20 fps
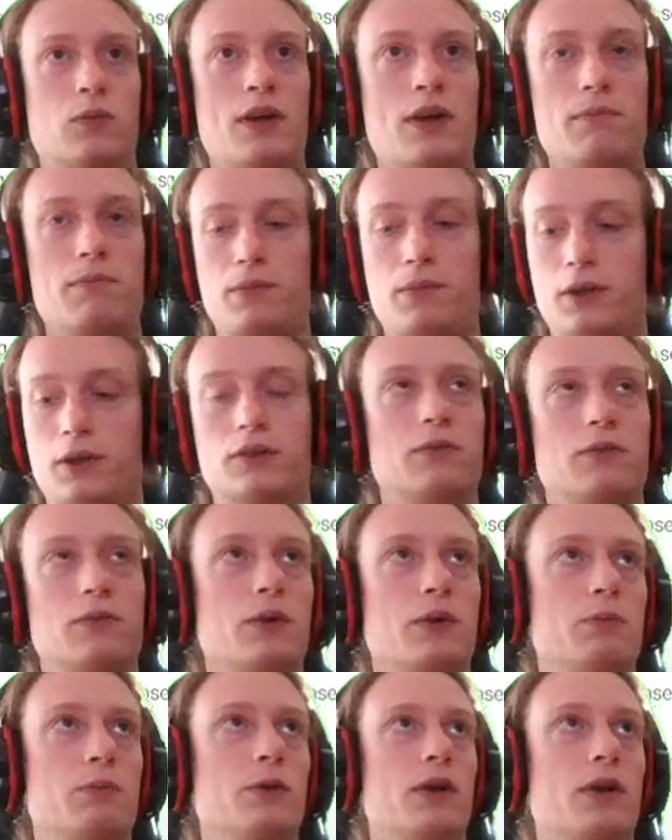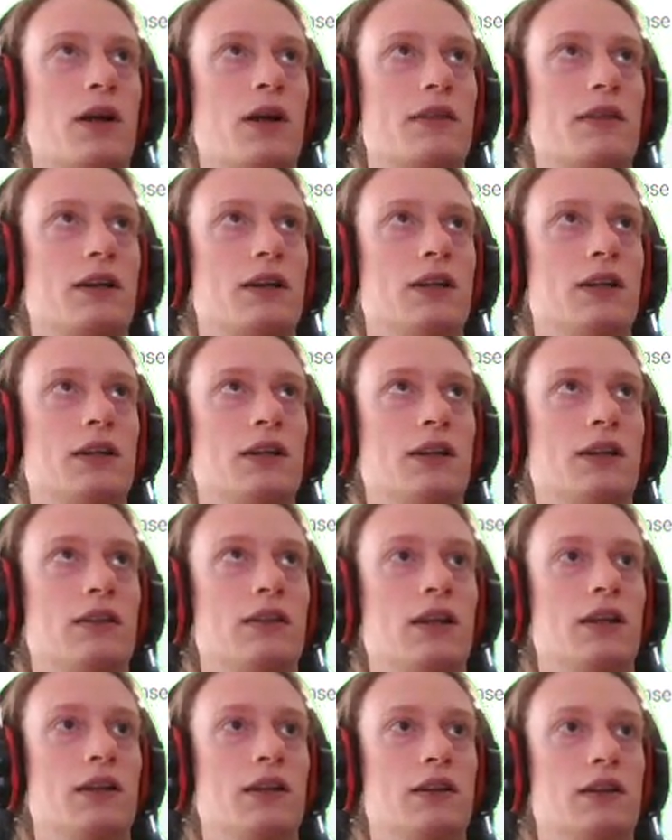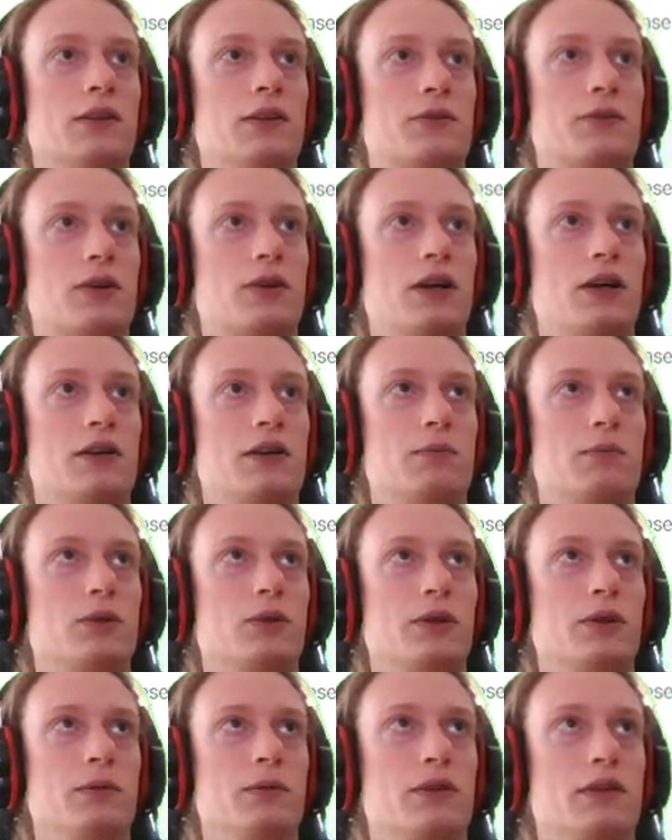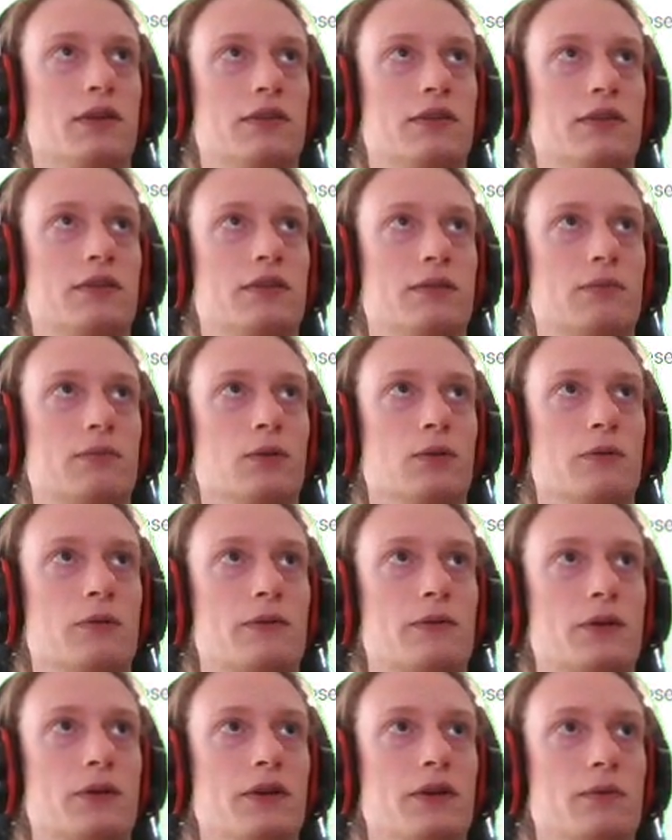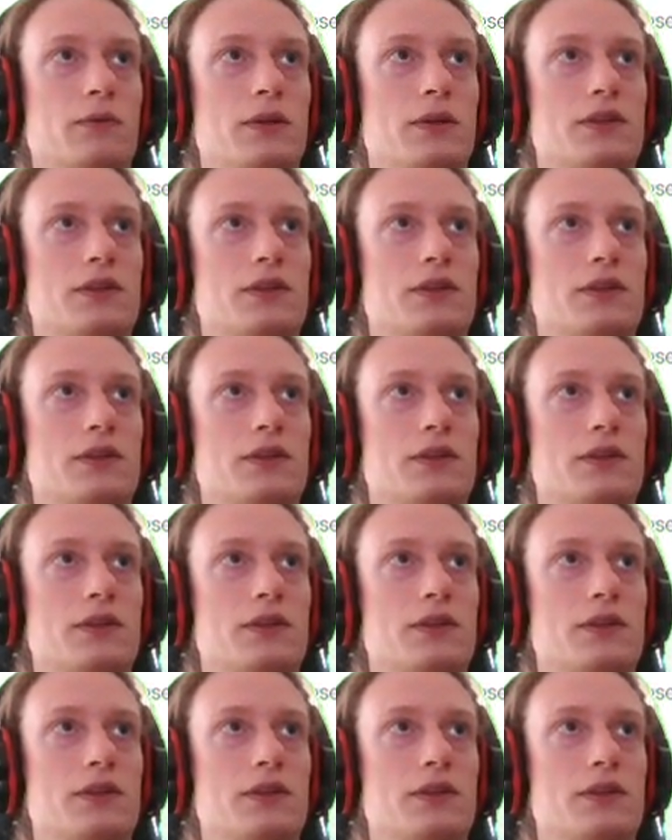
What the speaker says: because if we put nothing in, then it'll try and deploy with this root folder, which